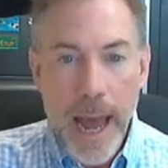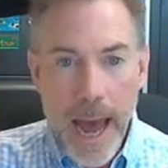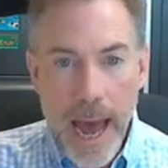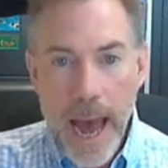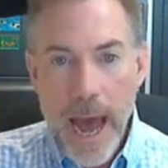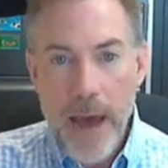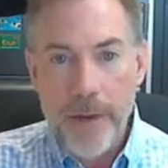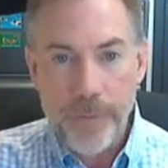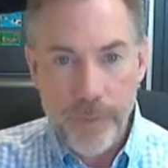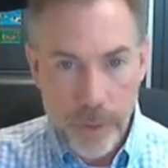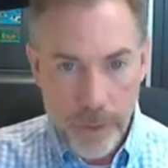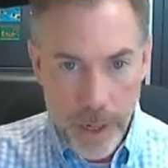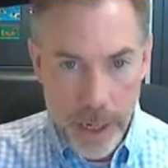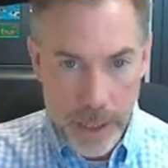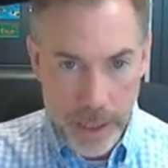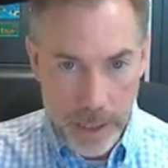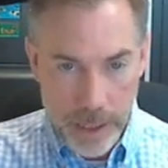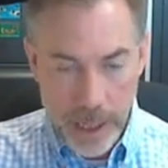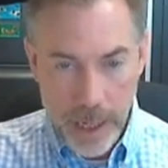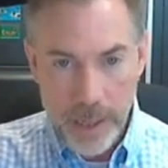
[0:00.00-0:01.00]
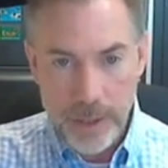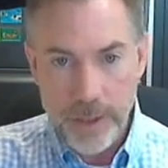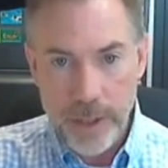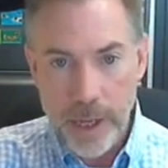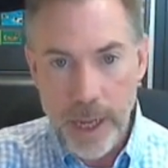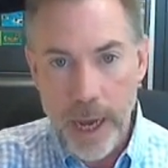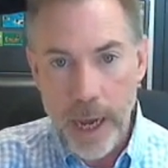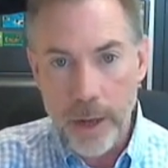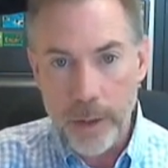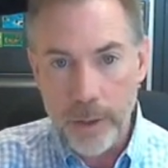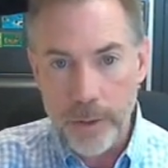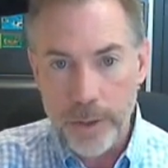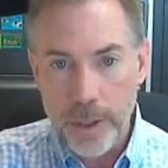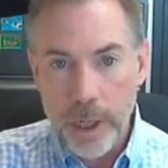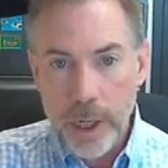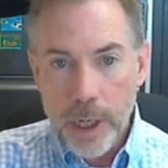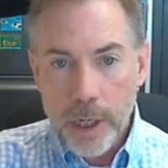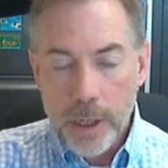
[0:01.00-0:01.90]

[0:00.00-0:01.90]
After 80 days, the cows